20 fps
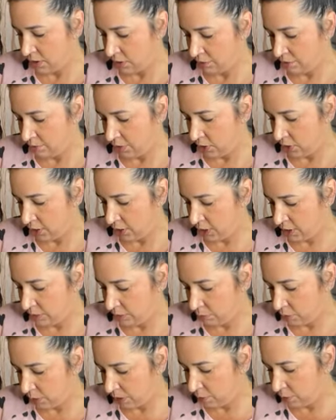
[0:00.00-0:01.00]
Very
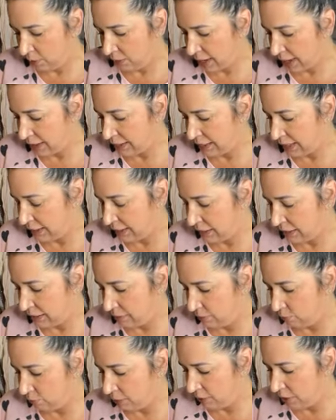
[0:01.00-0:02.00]
disappointing. Well, I think
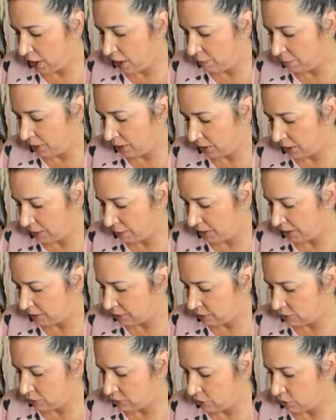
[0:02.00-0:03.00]
with Hobby Lobby
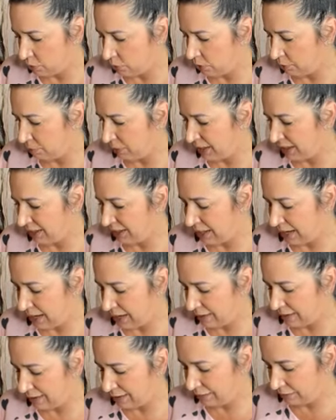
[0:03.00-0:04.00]
too. I mean, the
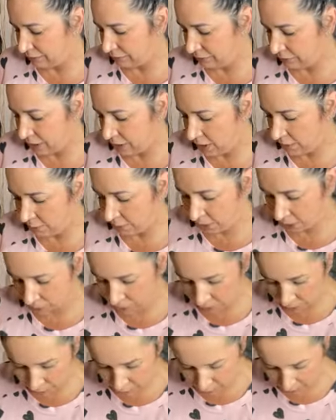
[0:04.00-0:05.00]
last Hobby
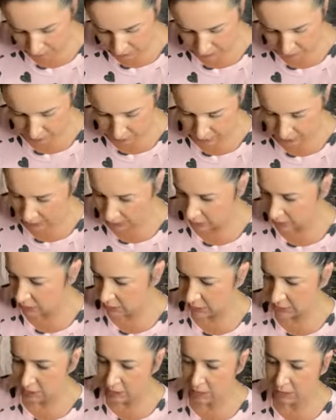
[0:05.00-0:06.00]
Lobby's been my,
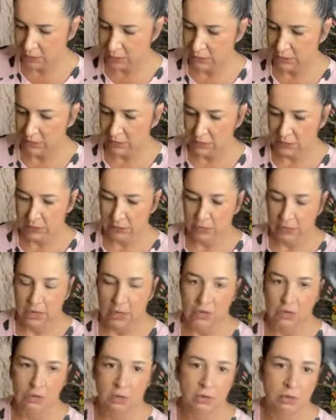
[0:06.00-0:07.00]
I
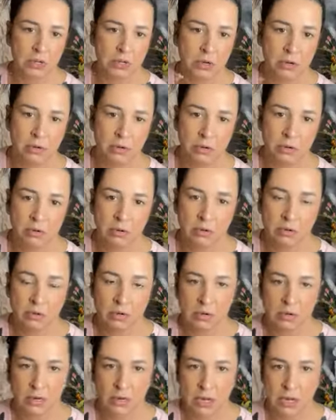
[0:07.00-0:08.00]
don't know,
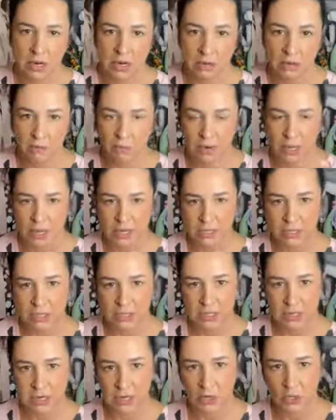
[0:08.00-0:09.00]
kind of
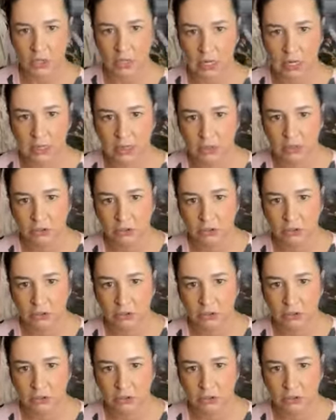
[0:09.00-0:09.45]
place here lately